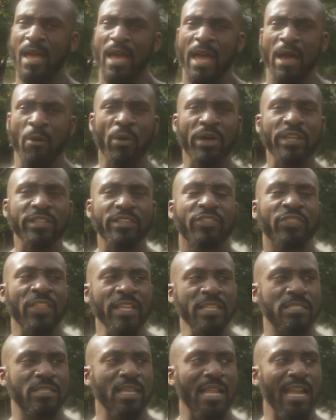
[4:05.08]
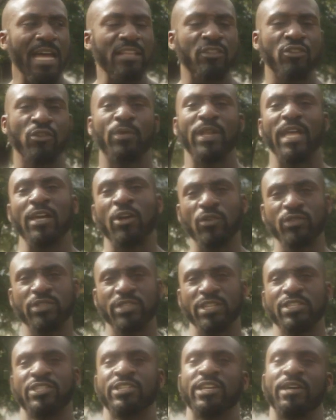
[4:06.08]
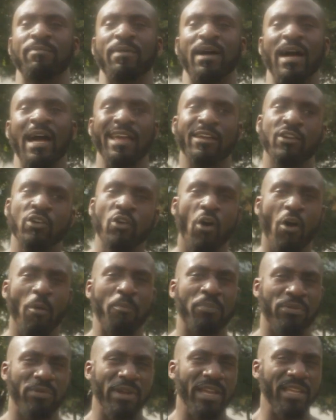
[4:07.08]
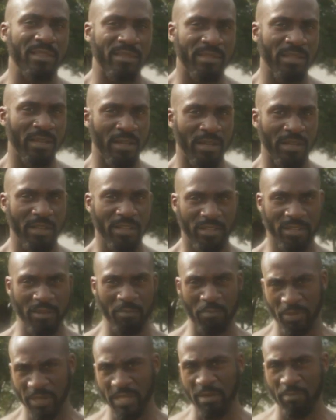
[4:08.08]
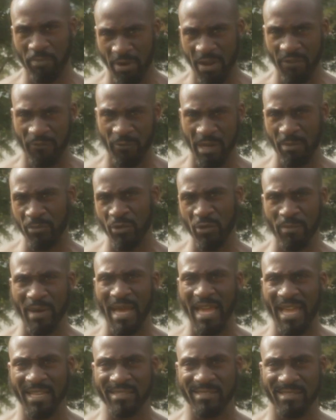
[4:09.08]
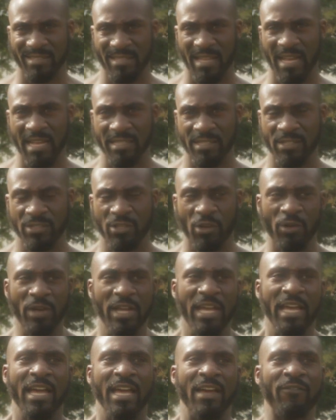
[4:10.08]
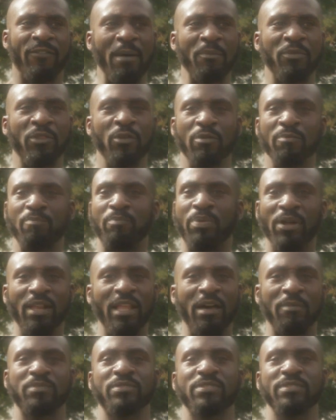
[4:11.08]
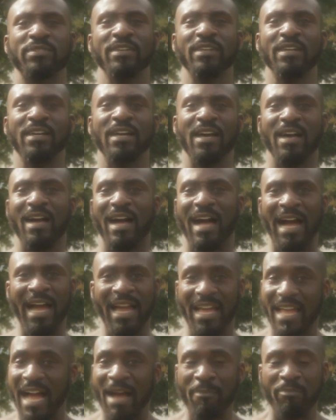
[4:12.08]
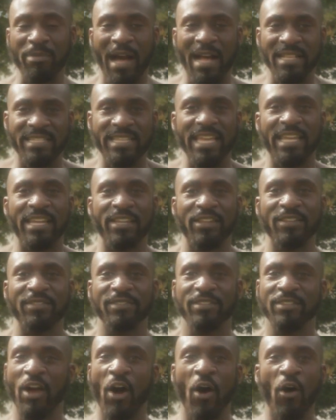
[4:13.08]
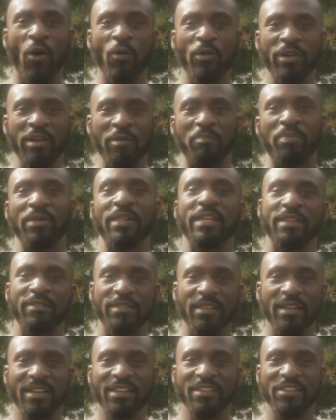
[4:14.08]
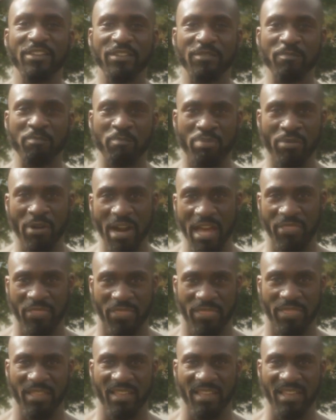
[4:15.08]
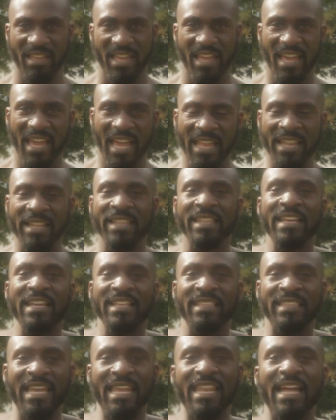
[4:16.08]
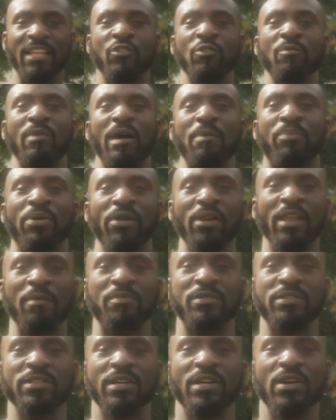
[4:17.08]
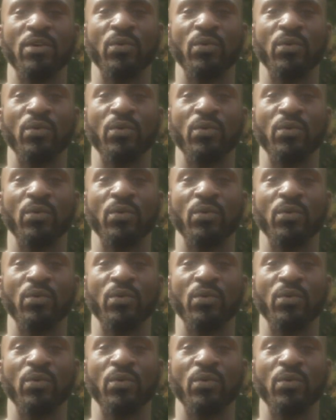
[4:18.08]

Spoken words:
And one of the things that I do when I go to the gym, I incorporate the complete breath when I'm doing my exercises. So if I'm doing pull-ups, I take in the whole complete breath, and then I do my pull-ups